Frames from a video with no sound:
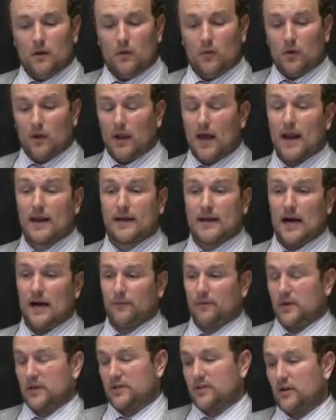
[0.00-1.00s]
Well, a lot of
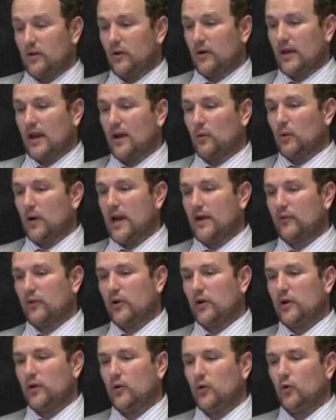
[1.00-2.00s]
confidence. You know, again, whenever
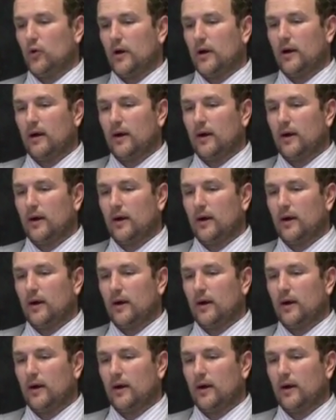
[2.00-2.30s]
you